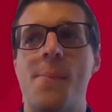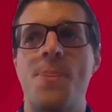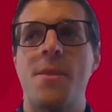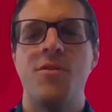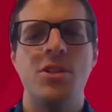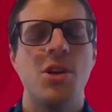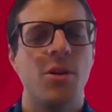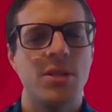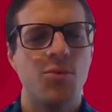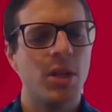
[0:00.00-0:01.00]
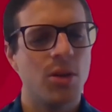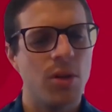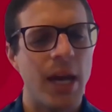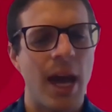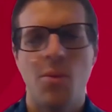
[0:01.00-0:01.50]
physio is a really good
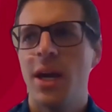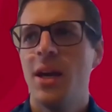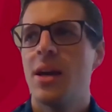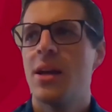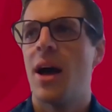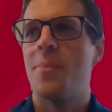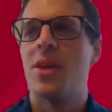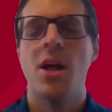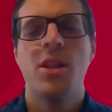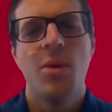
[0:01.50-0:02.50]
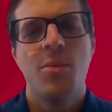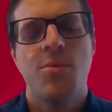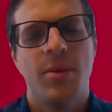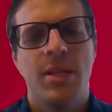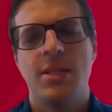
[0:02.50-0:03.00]
gateway. The only one we
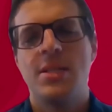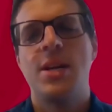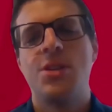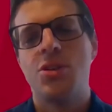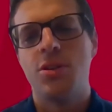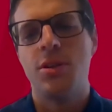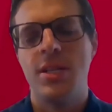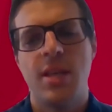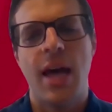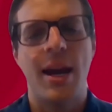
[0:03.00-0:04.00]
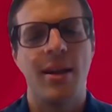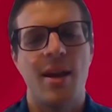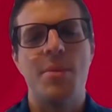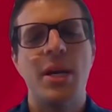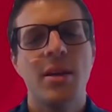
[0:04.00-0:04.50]
probably didn't touch on is the
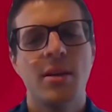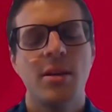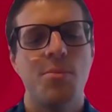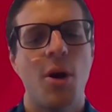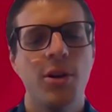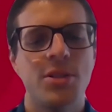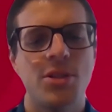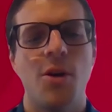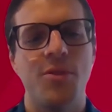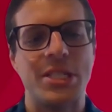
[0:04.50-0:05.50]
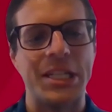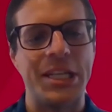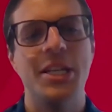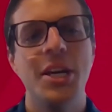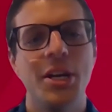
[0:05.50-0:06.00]
academic component. So
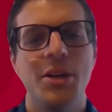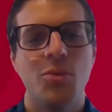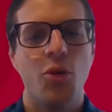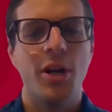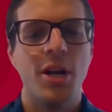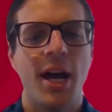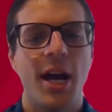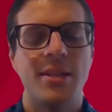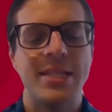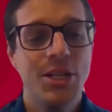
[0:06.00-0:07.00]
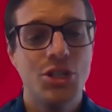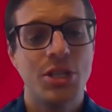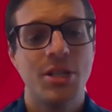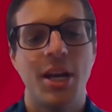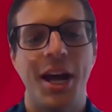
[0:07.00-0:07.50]
obviously Roy and I
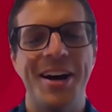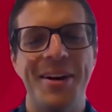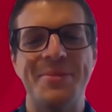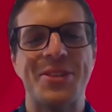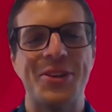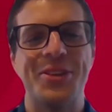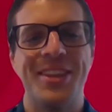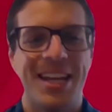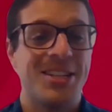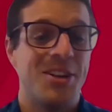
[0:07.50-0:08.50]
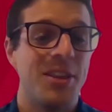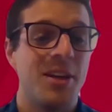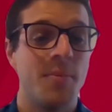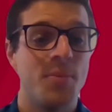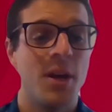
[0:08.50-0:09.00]
teach, so that's
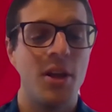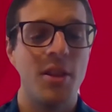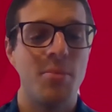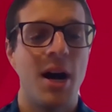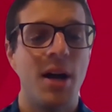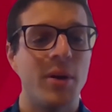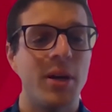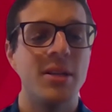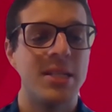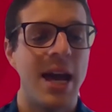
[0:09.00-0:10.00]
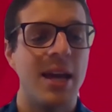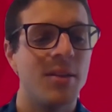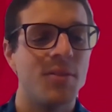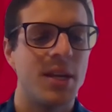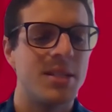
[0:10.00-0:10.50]
another pathway you can take
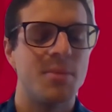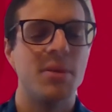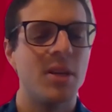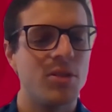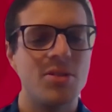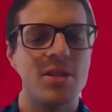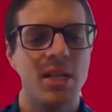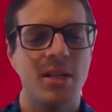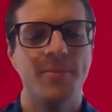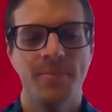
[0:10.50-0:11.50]
if that's something you're interested in.